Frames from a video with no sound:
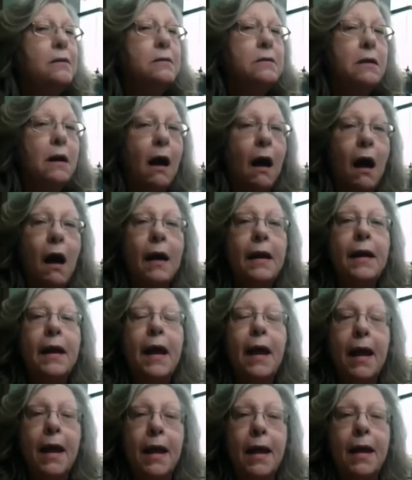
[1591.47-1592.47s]
Not
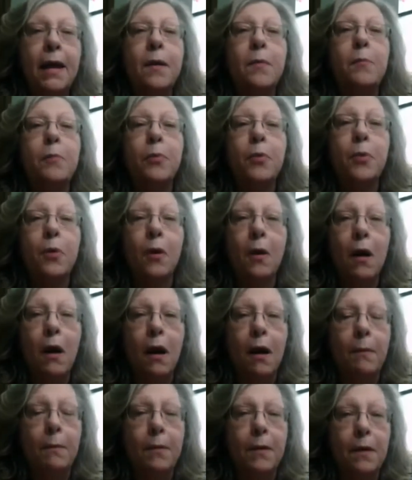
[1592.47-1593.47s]
a
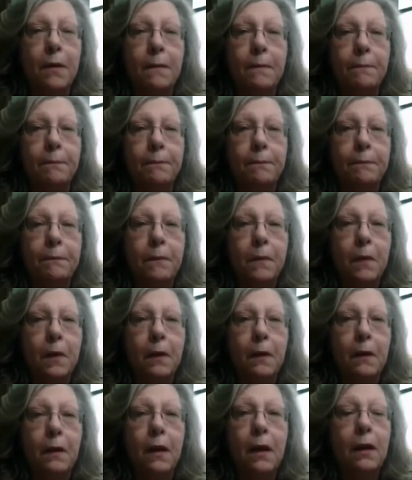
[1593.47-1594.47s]
problem.
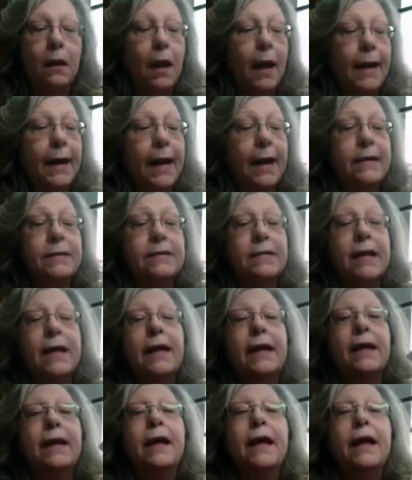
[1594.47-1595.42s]
Like I said,